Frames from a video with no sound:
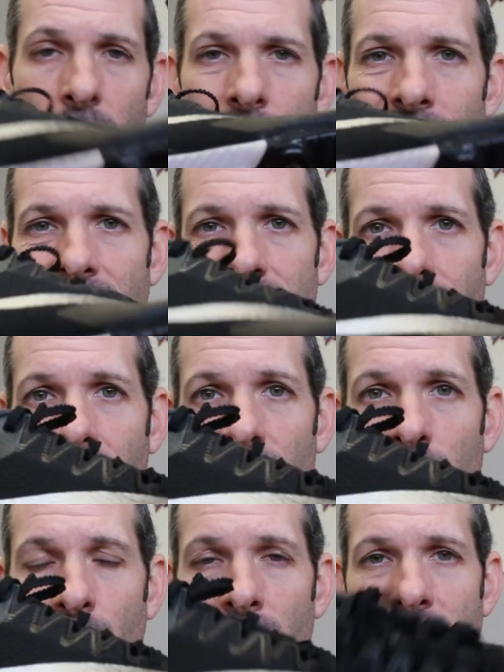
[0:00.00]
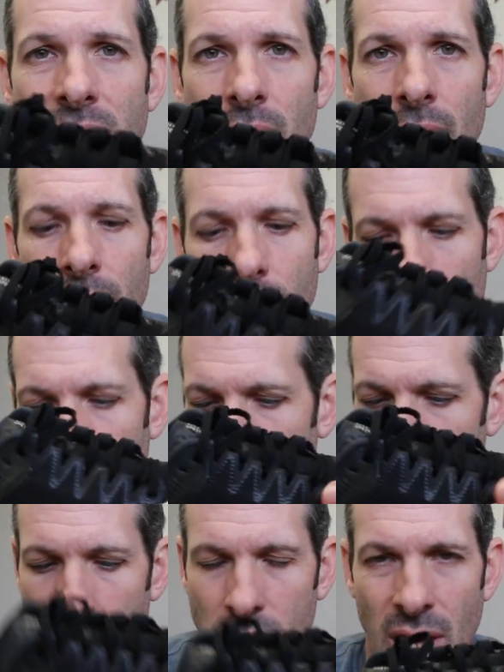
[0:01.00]
less than half the price of those
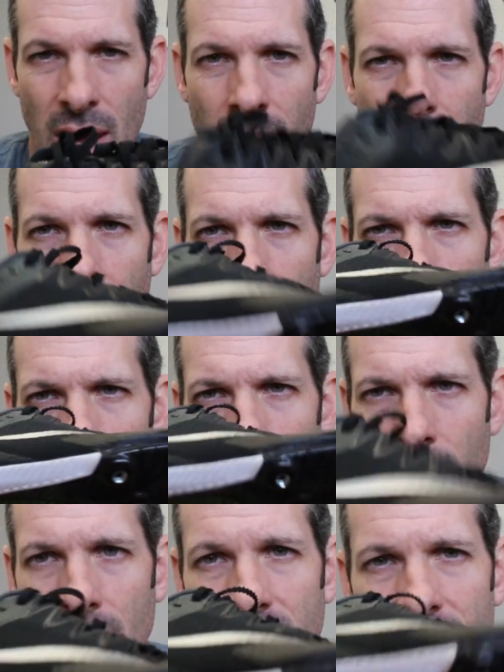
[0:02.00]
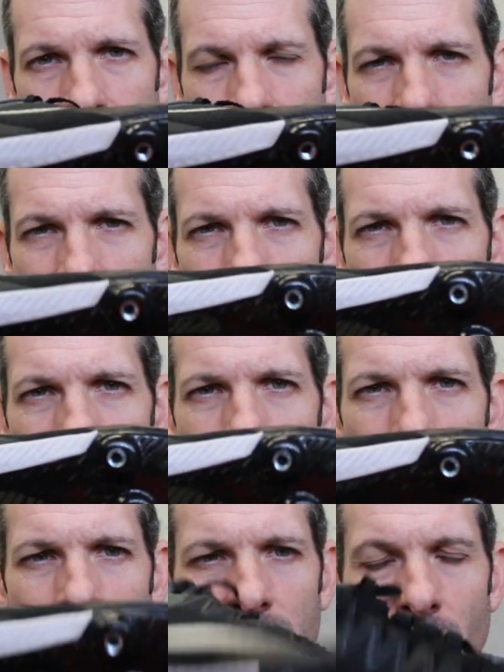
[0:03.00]
shoes. And this gets you started.
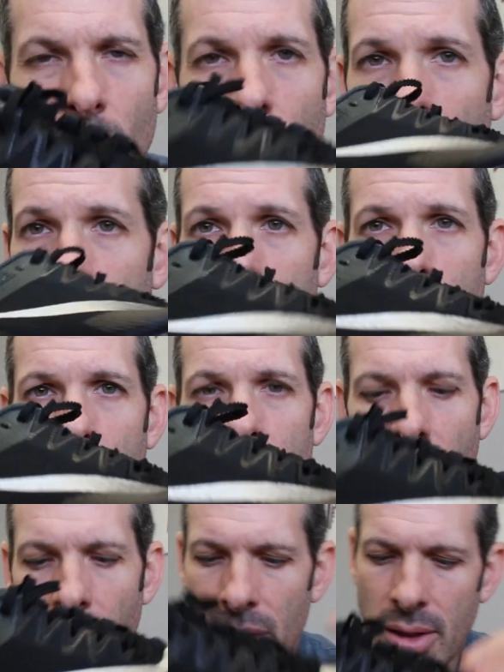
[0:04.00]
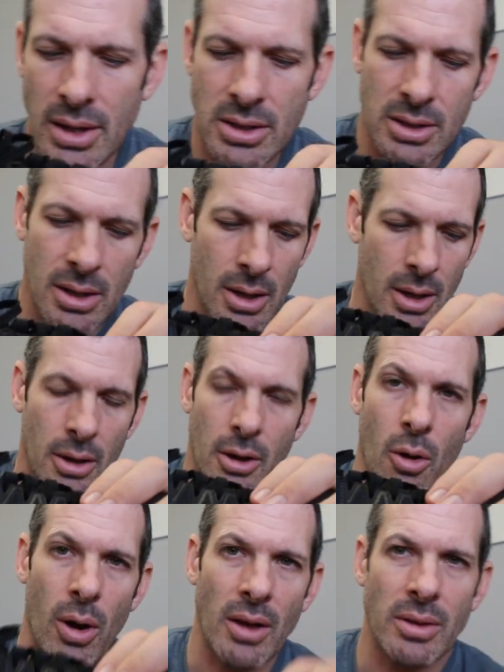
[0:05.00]
So all you youth athletes,
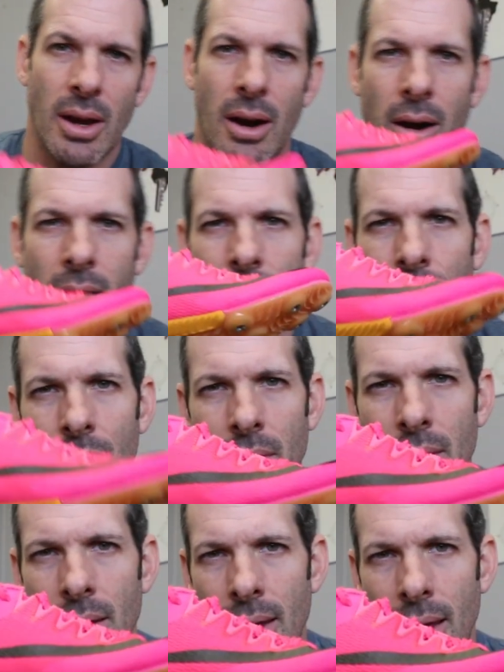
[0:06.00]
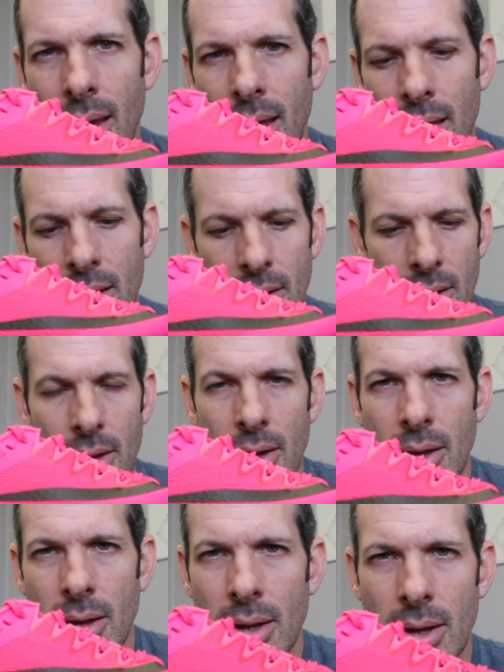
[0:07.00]
go out there and
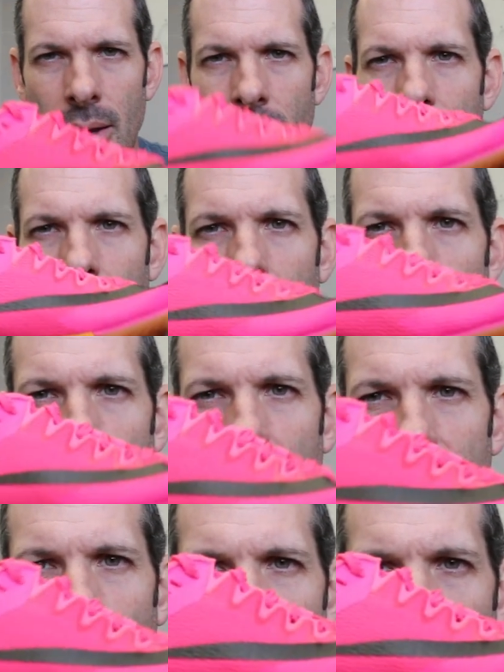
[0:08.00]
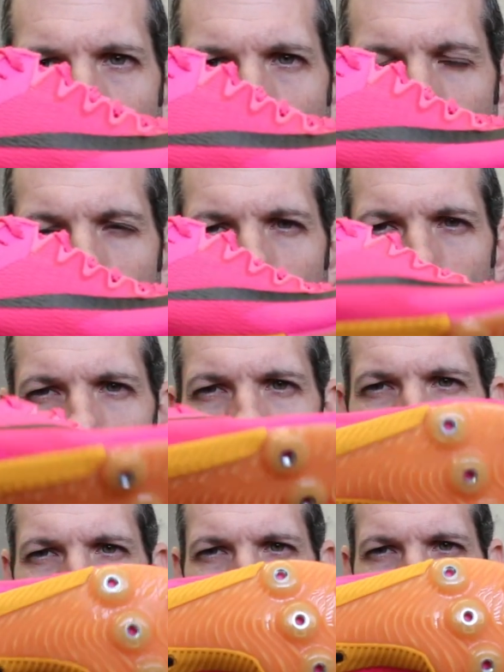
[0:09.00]
cop yourself a pair
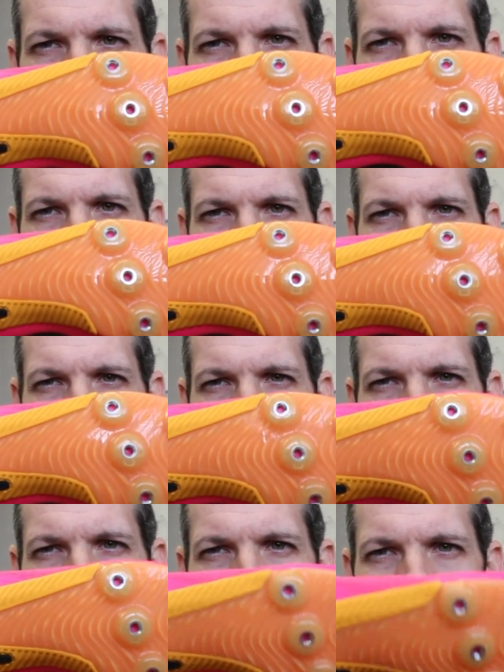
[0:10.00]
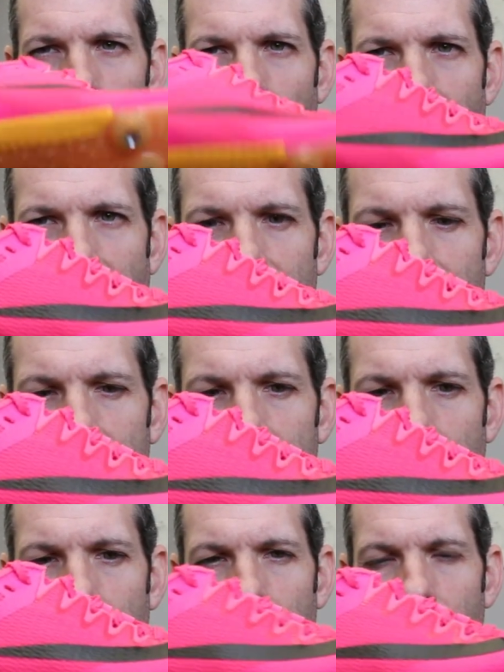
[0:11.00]
of the Rival
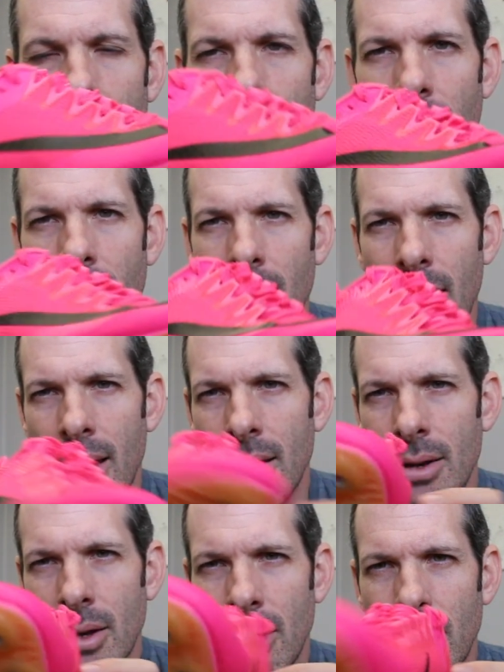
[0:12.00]
S's and